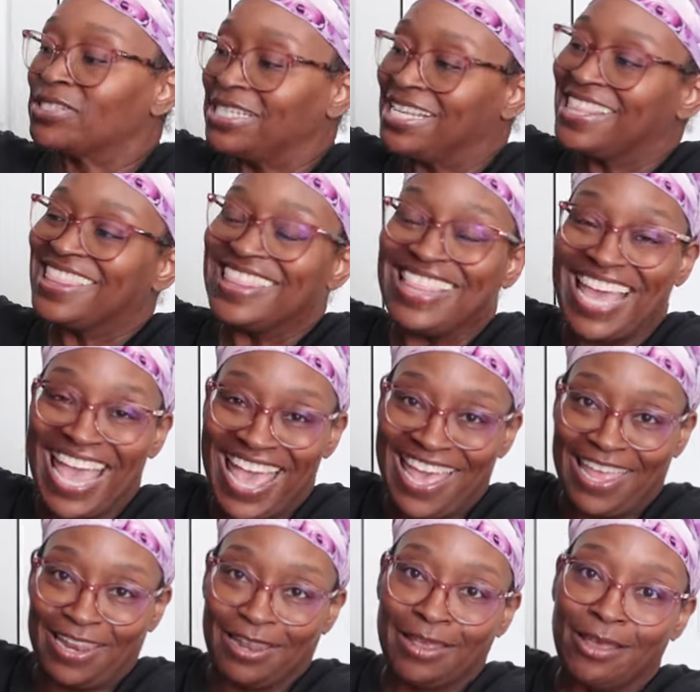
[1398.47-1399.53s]
see,
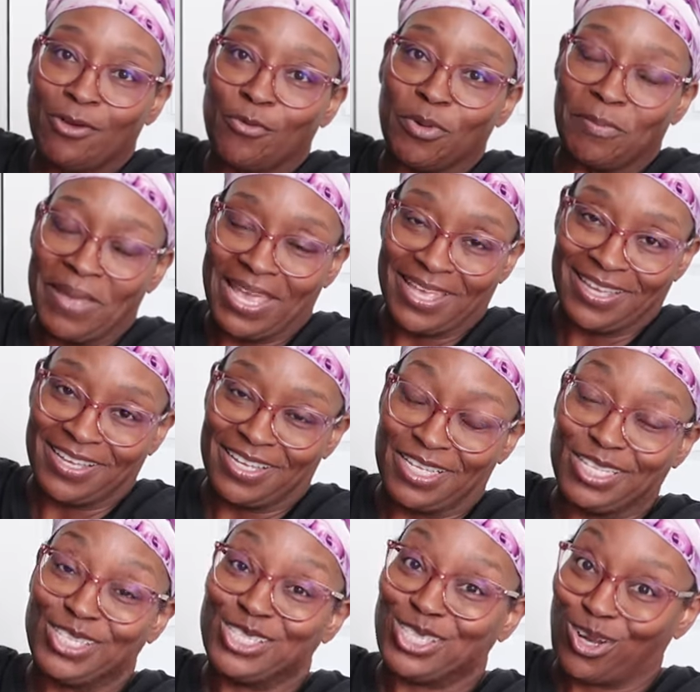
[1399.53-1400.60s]
that will make a
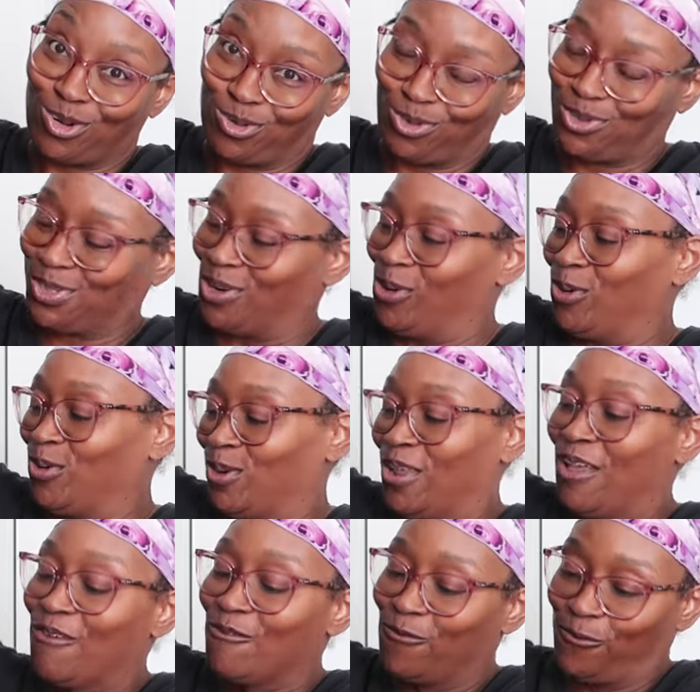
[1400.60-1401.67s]
good circle skirt
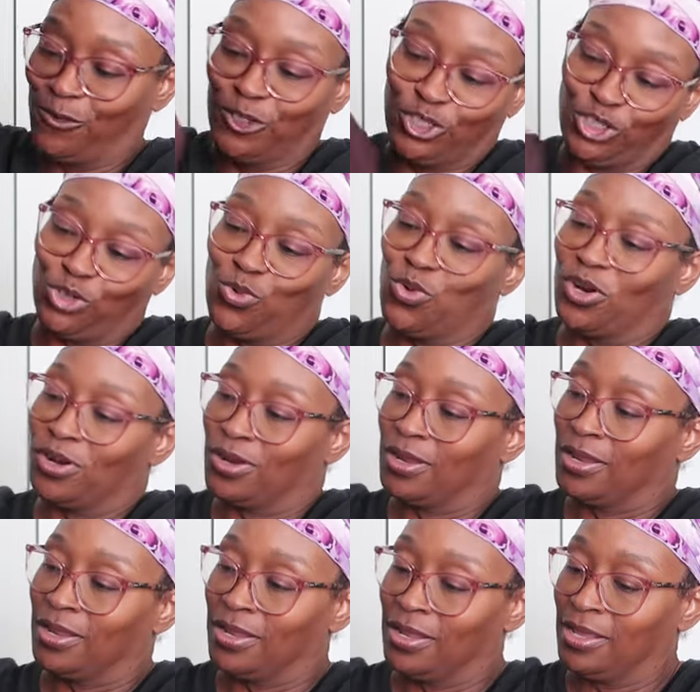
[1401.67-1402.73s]
for sure.
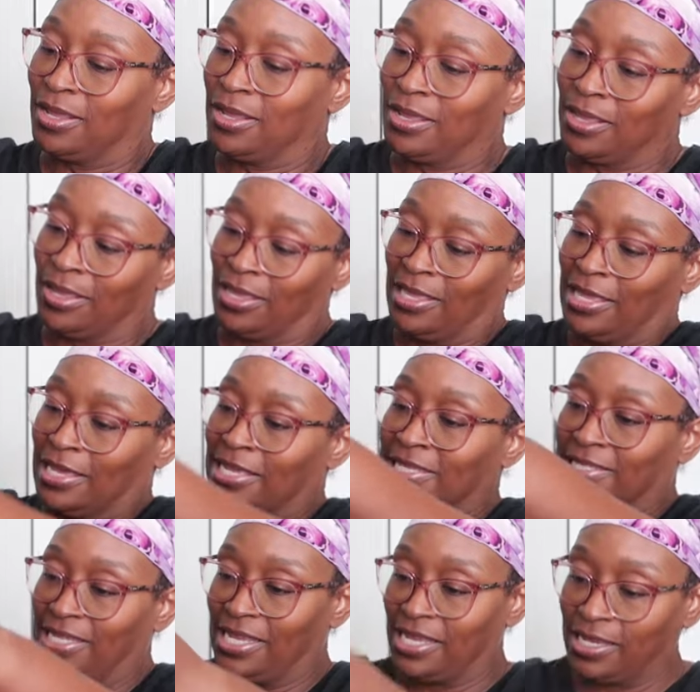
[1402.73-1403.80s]

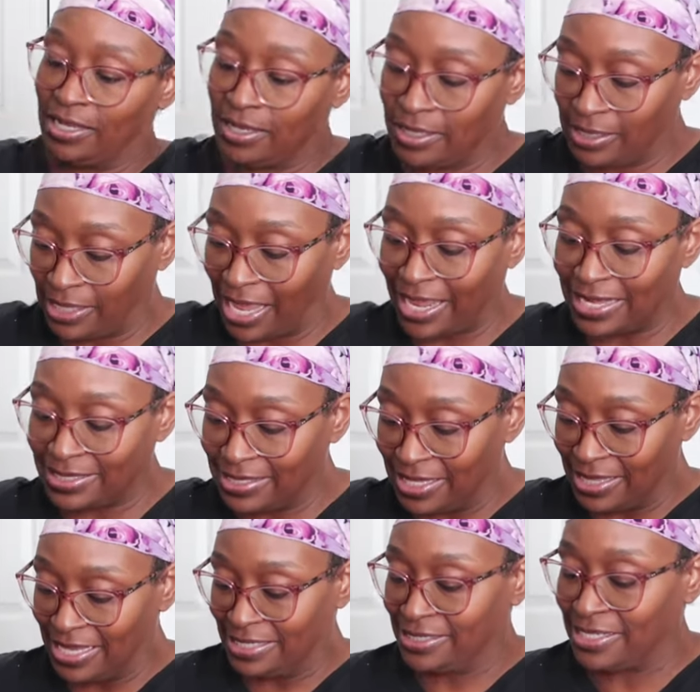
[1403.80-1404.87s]
Cause then, like I
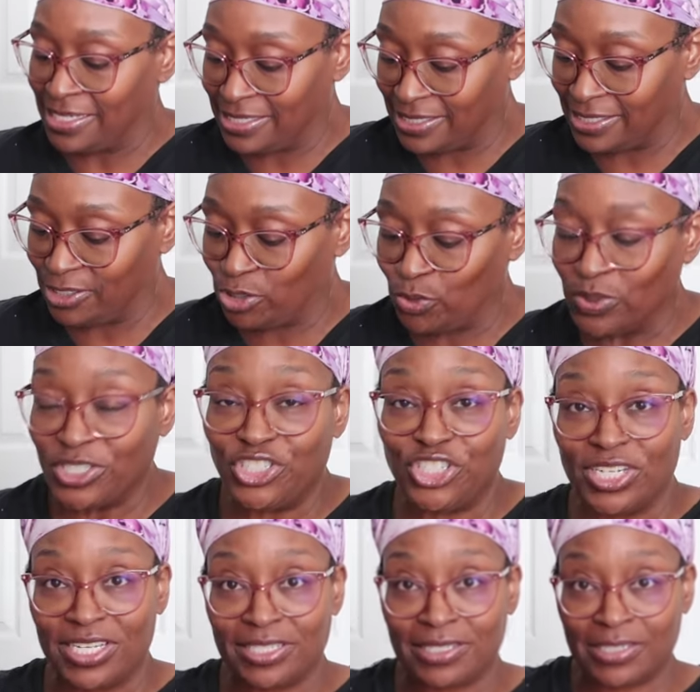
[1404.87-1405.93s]
said, that's easy to
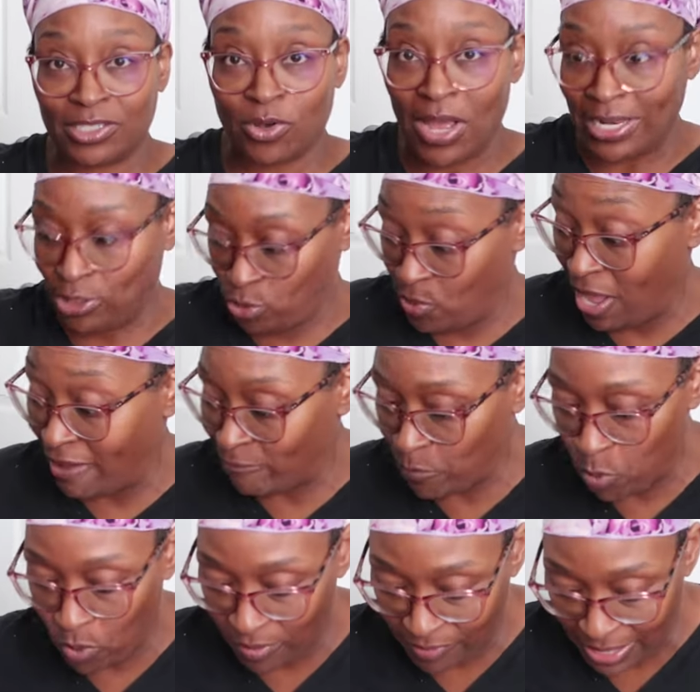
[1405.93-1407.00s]
adjust. So I do have
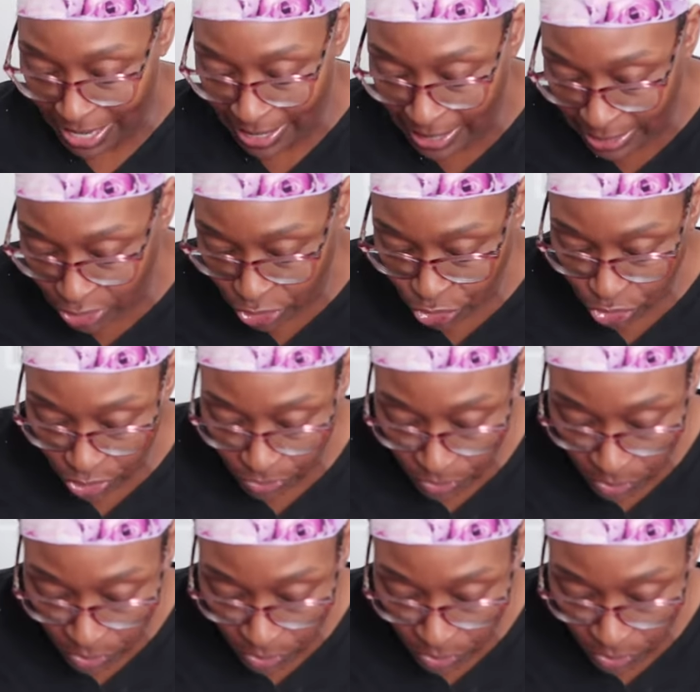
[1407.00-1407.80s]
more of that. I'll just show